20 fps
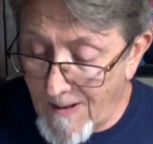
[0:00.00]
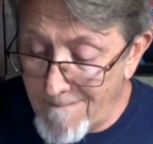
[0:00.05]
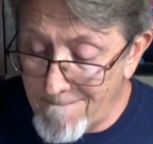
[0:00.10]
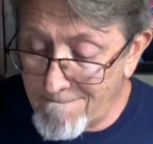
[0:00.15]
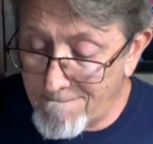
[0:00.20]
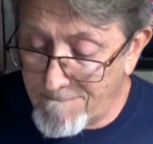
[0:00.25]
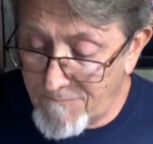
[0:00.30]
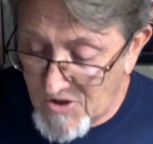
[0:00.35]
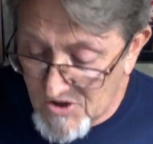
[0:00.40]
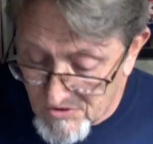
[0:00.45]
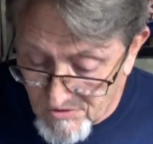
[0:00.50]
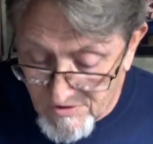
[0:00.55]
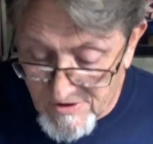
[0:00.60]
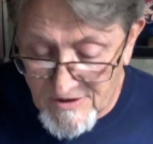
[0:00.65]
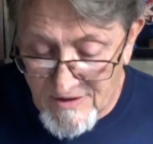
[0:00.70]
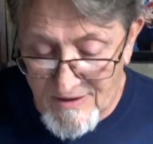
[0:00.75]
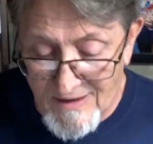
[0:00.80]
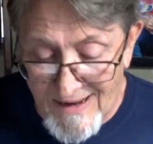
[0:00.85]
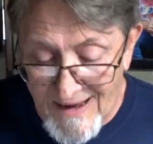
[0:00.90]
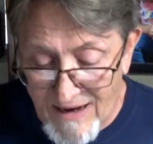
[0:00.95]

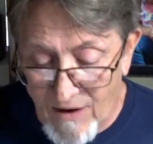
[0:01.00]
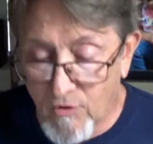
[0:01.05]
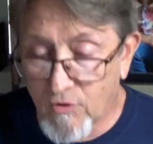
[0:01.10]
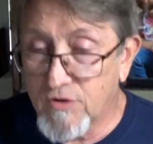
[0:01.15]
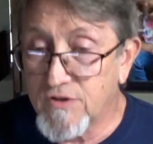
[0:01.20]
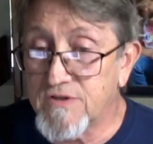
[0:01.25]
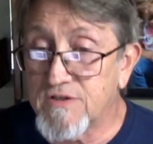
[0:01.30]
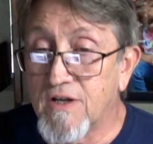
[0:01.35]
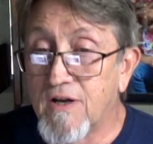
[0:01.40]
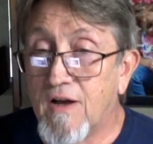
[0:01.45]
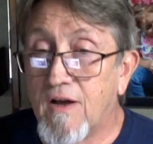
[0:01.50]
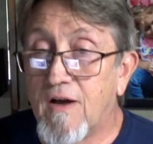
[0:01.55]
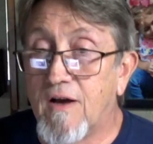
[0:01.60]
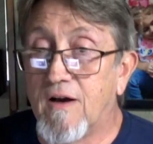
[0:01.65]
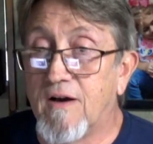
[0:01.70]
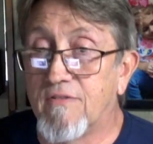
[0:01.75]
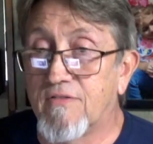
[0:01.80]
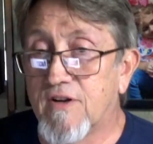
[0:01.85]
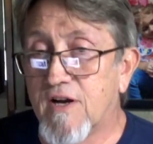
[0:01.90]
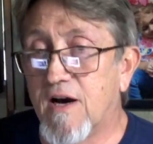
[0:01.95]
million hours
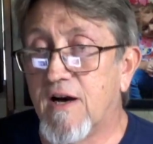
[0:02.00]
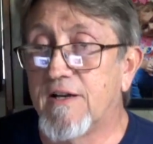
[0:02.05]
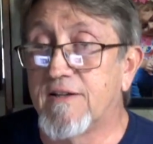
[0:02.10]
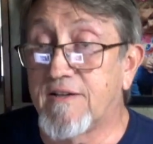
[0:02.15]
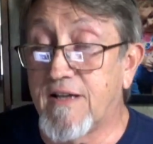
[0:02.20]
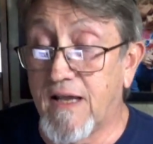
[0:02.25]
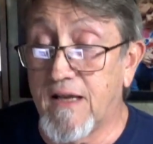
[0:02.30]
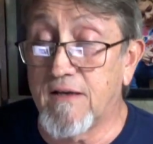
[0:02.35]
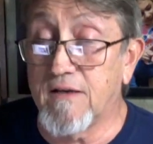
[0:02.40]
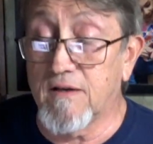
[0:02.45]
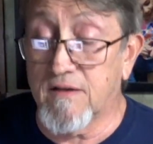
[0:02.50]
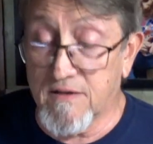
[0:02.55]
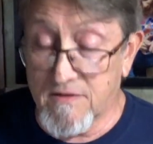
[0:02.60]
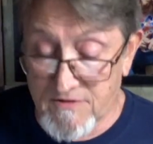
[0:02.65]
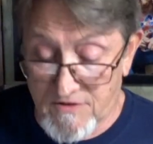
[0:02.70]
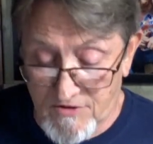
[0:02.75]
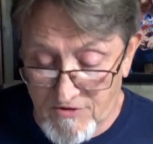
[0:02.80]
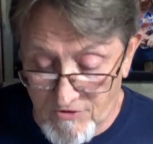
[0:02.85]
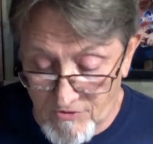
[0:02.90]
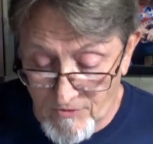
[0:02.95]
of content
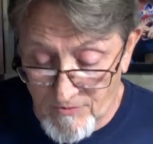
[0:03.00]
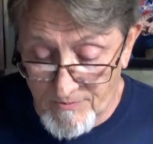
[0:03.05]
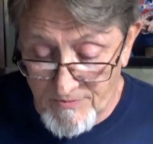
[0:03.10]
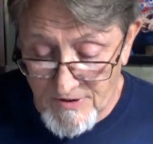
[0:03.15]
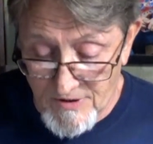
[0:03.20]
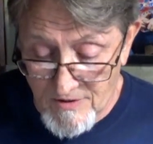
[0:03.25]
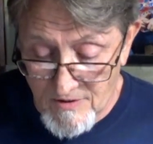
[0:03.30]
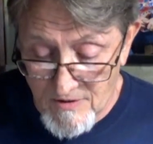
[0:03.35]
consumed.